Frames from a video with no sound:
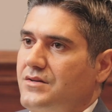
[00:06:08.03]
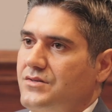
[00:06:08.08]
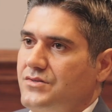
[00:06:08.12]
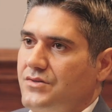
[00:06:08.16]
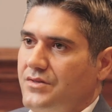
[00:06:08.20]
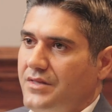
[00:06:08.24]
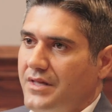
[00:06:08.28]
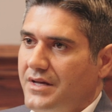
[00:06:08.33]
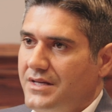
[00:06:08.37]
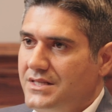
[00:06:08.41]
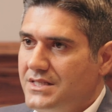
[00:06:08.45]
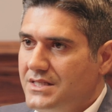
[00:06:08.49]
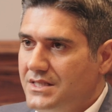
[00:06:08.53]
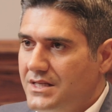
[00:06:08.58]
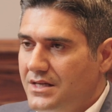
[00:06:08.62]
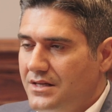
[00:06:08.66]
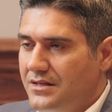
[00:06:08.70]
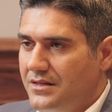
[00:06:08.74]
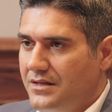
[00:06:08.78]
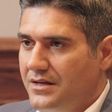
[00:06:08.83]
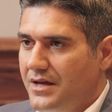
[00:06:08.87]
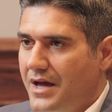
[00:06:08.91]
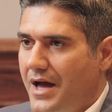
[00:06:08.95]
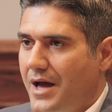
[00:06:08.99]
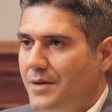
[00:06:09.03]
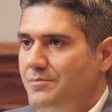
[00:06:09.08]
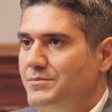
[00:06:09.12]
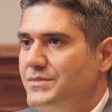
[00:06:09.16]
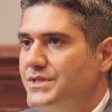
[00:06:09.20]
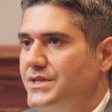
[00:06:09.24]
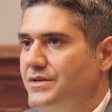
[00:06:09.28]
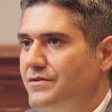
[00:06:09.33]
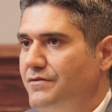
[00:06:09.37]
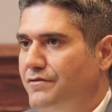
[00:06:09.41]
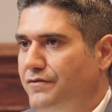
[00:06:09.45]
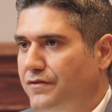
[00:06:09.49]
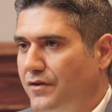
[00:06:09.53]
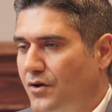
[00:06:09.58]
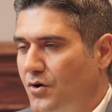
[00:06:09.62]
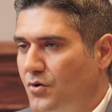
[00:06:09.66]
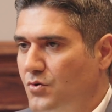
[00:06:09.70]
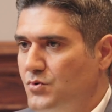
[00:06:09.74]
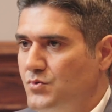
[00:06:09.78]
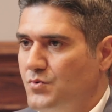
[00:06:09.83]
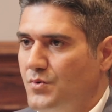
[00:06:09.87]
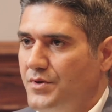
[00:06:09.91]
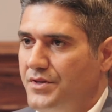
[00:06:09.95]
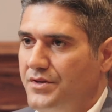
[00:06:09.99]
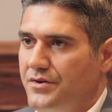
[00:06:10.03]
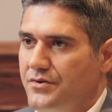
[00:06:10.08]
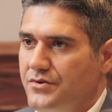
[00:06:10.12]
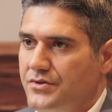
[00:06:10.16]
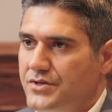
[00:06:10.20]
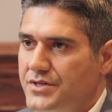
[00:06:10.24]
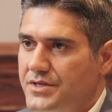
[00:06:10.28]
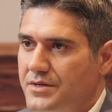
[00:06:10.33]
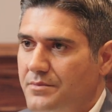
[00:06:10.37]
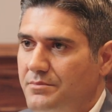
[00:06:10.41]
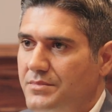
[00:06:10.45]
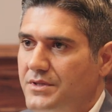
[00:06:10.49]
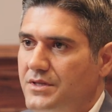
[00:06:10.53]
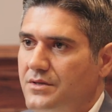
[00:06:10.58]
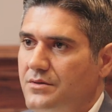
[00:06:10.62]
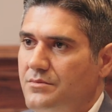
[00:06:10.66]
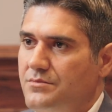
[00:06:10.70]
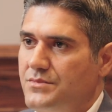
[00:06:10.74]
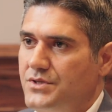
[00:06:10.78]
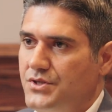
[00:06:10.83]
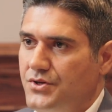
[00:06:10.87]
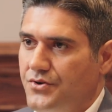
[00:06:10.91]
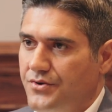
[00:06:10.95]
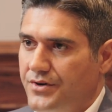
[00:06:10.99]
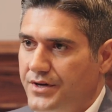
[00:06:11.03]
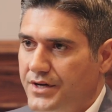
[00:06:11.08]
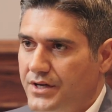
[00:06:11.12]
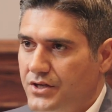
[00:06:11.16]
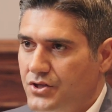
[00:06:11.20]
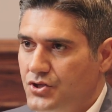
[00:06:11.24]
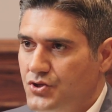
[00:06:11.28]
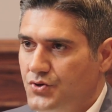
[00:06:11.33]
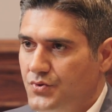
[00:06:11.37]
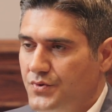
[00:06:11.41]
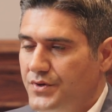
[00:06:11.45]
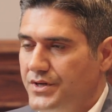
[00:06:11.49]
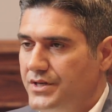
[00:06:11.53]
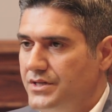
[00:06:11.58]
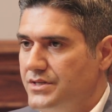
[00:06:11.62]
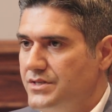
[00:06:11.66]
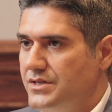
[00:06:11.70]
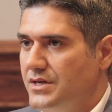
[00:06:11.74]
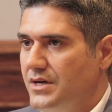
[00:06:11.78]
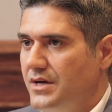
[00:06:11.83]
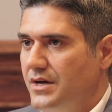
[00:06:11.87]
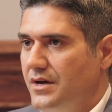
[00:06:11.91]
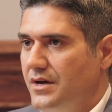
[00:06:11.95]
So they see the ebbs and flows with your symptoms, your injuries.